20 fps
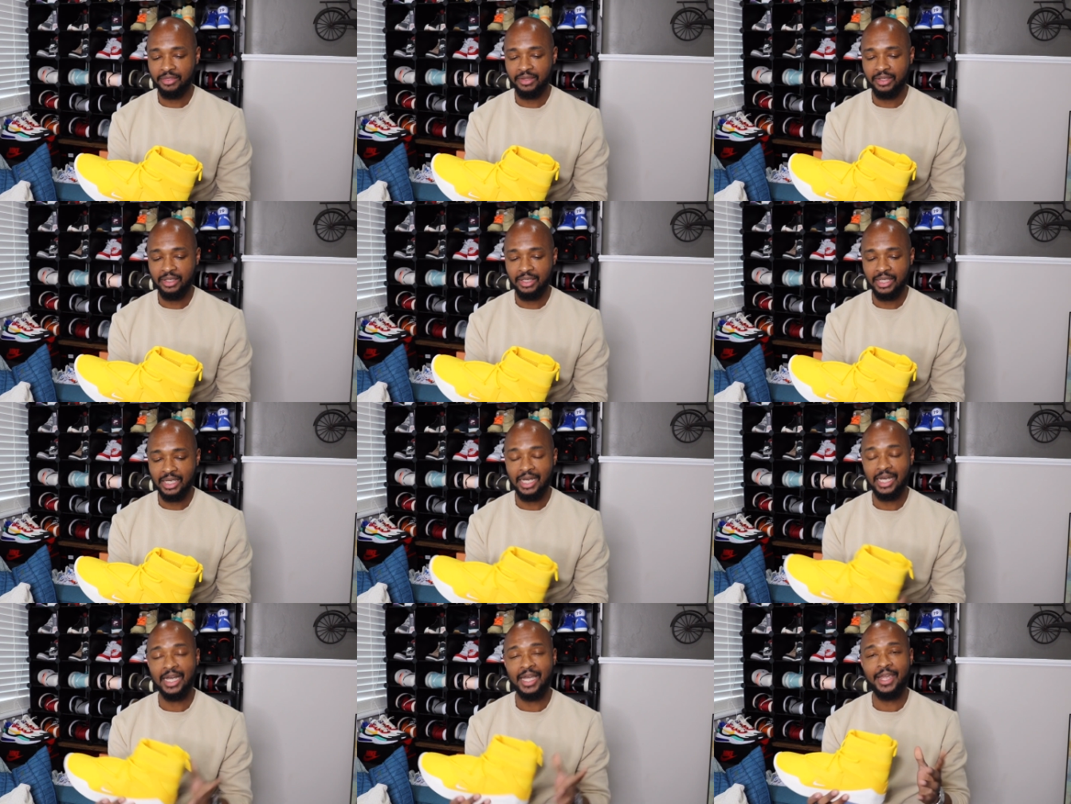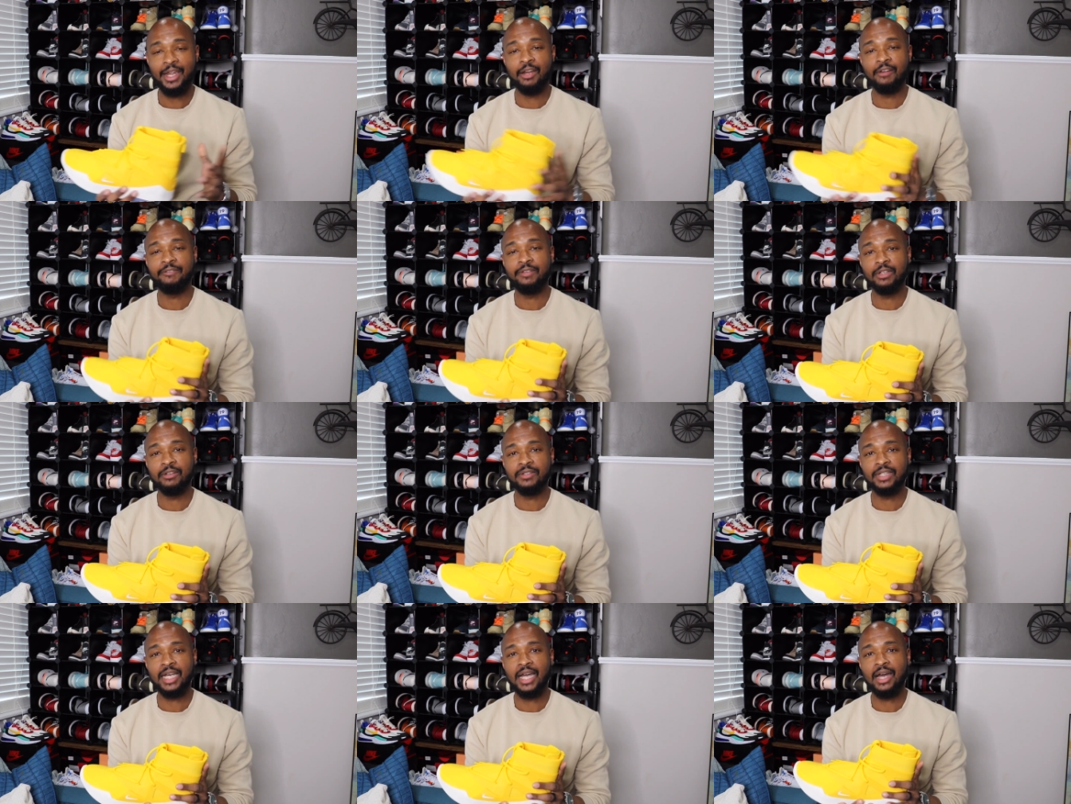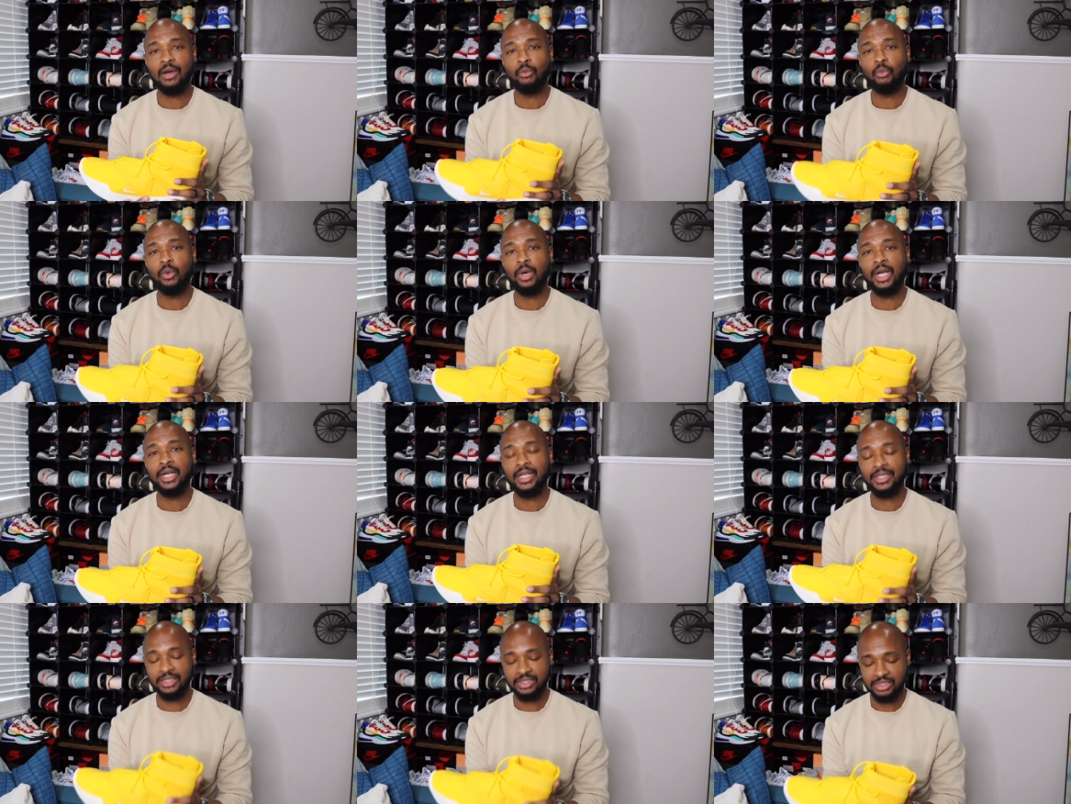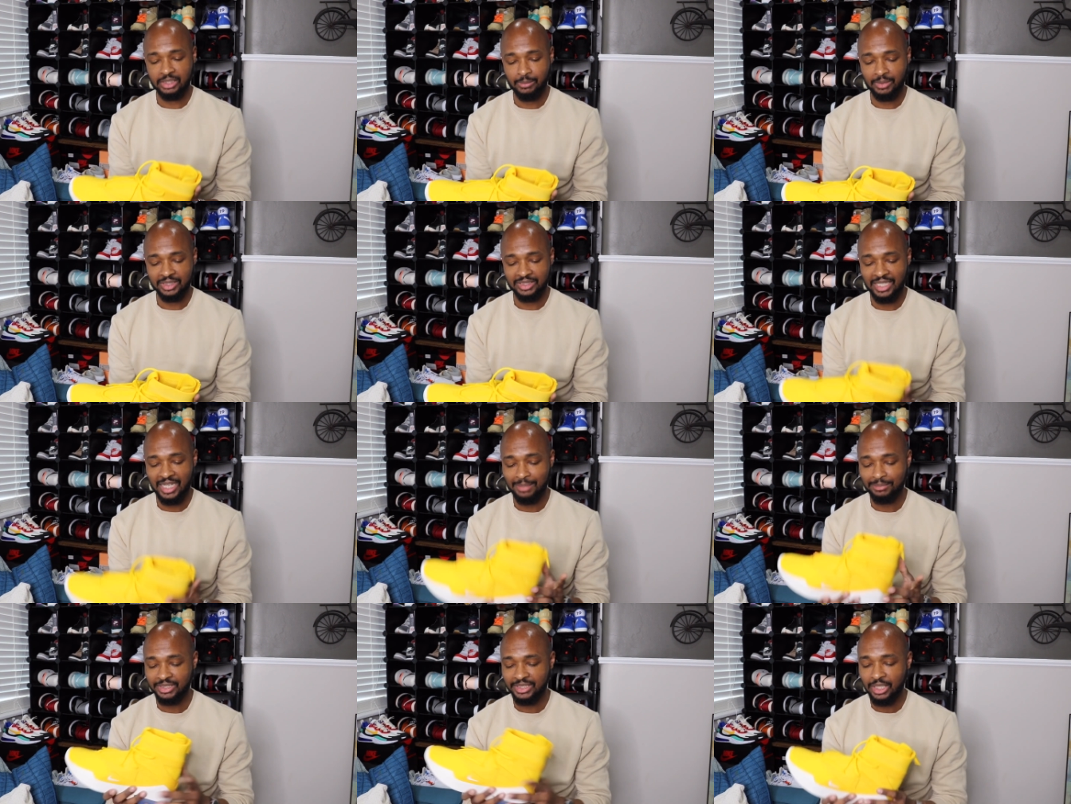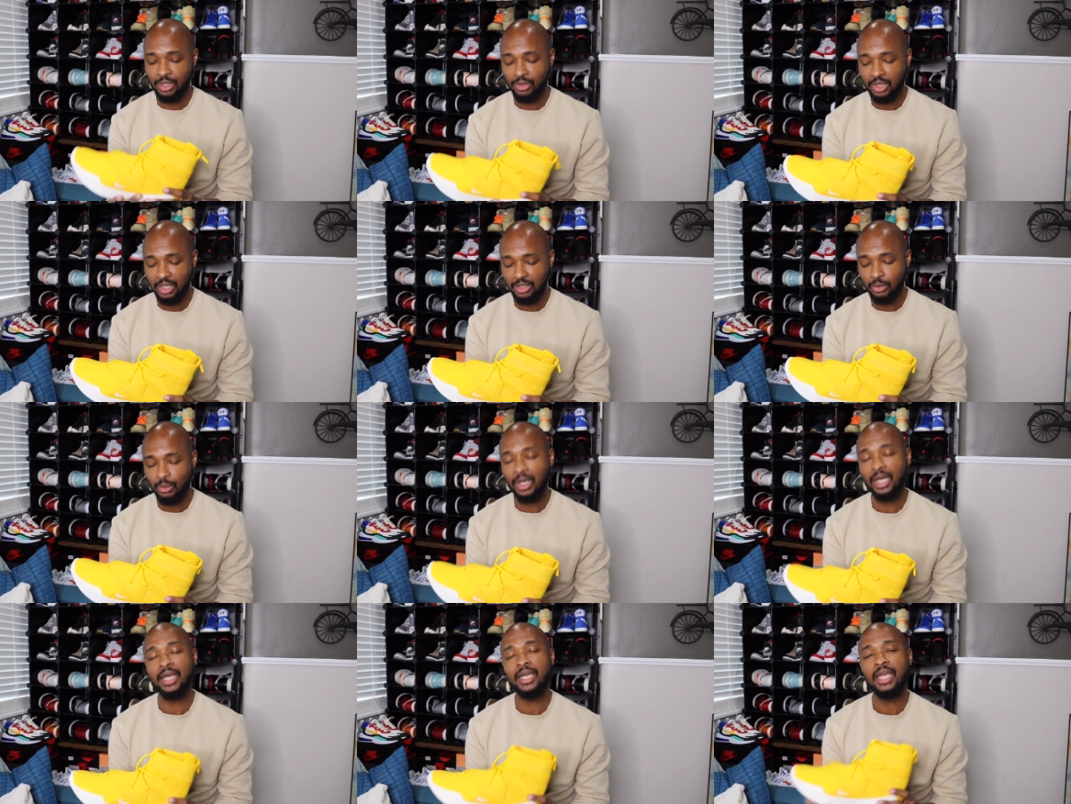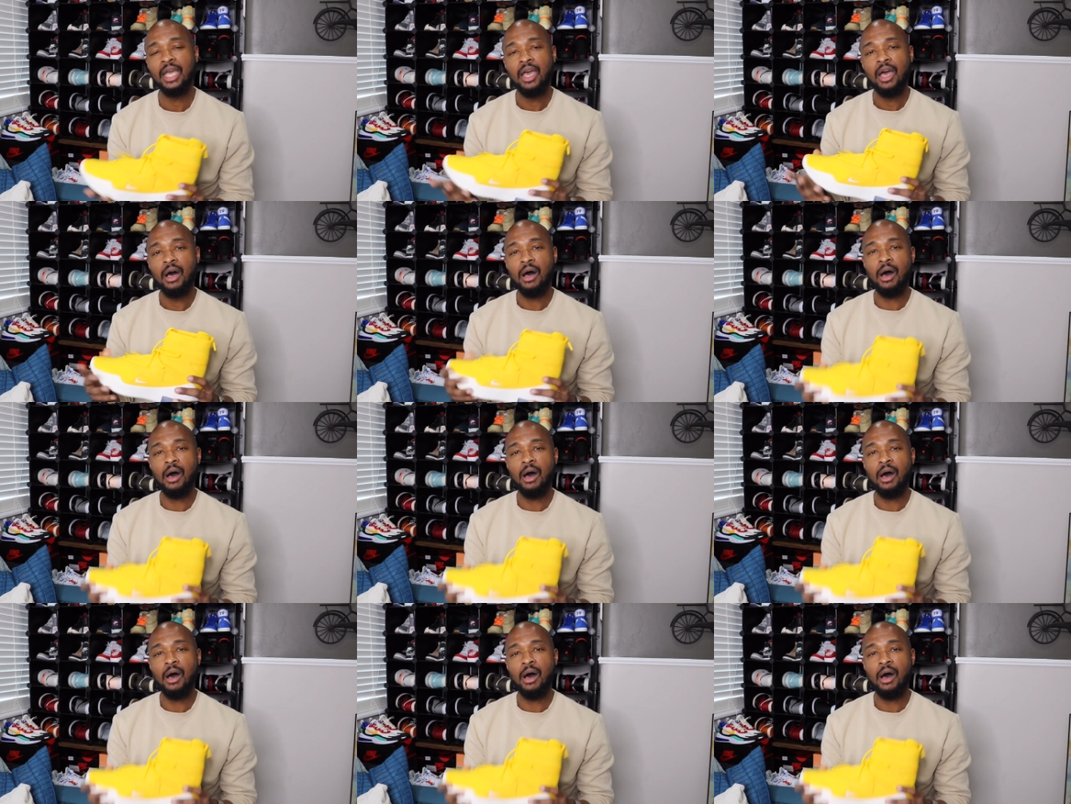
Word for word: the Air Fear of God 1 in the Summertime Sale colorway.